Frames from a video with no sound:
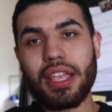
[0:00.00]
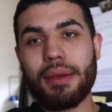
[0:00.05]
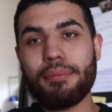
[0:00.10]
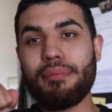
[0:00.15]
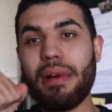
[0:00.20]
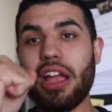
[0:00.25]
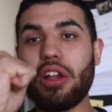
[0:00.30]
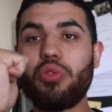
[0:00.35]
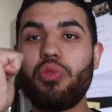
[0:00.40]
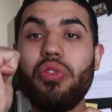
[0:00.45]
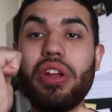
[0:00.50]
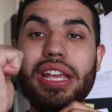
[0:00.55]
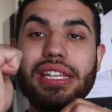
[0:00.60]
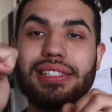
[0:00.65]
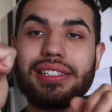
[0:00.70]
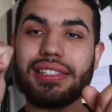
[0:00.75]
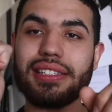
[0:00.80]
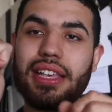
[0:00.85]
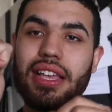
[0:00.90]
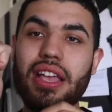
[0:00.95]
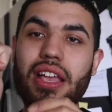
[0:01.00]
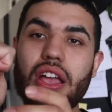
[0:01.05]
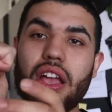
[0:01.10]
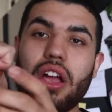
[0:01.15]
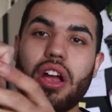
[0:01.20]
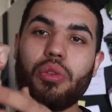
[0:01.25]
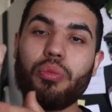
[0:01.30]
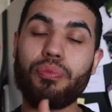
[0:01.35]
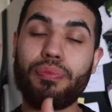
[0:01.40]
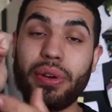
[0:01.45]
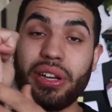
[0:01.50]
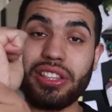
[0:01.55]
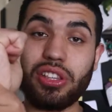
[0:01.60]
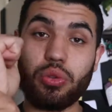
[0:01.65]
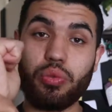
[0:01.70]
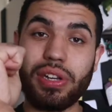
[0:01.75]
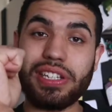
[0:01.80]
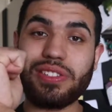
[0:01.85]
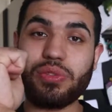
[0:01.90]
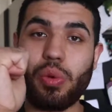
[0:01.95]
my wrists, with
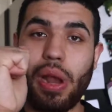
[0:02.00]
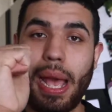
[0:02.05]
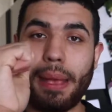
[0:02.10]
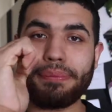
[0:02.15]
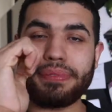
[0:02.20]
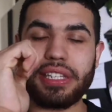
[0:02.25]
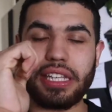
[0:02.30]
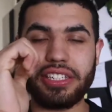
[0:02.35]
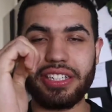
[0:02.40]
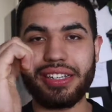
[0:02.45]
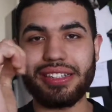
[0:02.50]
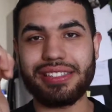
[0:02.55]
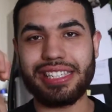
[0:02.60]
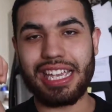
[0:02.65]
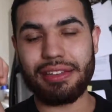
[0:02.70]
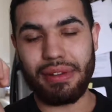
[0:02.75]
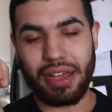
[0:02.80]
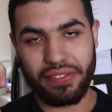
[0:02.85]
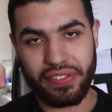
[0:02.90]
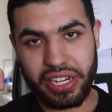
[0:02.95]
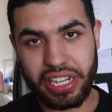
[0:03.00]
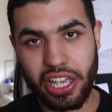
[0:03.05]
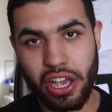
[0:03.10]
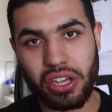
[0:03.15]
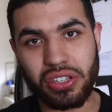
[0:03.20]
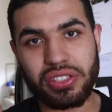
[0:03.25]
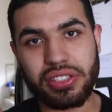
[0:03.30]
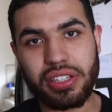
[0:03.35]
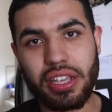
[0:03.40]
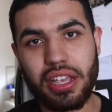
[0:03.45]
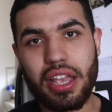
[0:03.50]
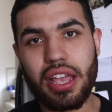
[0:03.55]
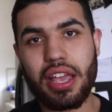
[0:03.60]
the wrist wraps, as you can see in my videos,